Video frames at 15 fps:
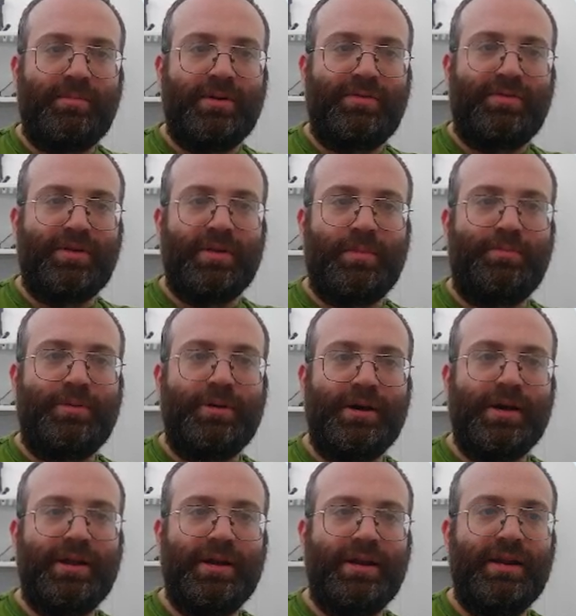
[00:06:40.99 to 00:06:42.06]
But for the
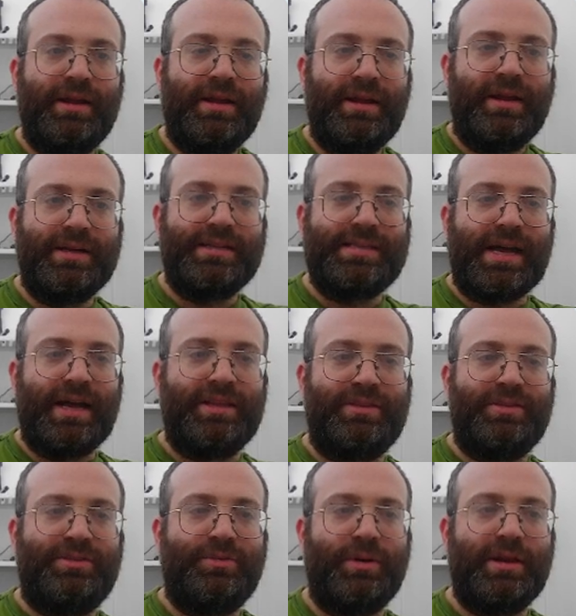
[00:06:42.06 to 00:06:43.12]
put, let's
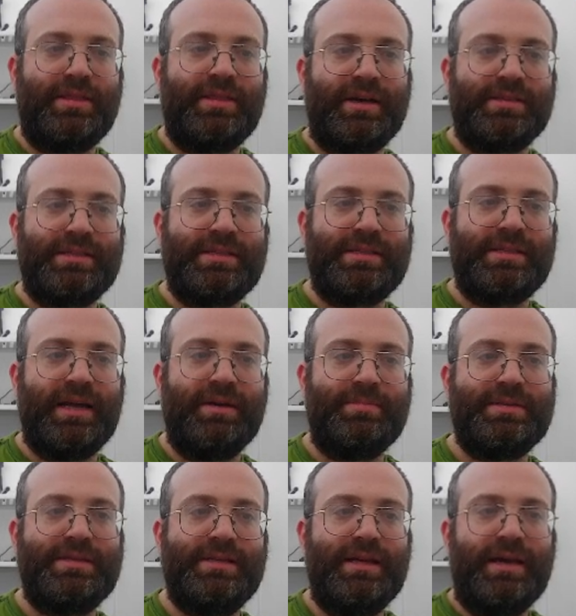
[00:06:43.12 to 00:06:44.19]
add 20,000
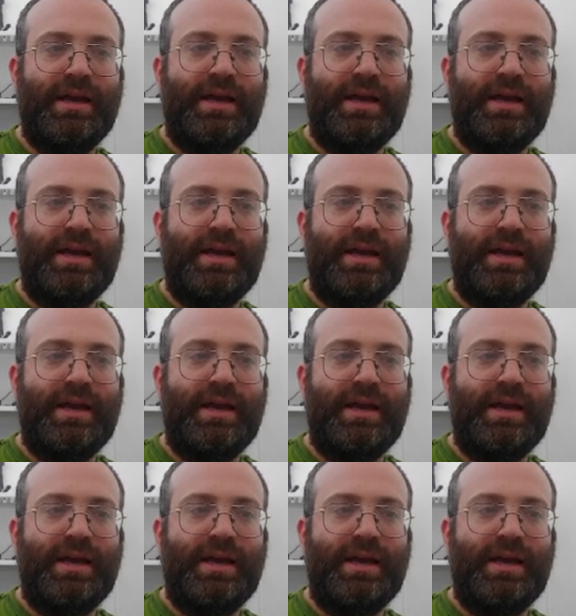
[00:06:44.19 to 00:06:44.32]
steps.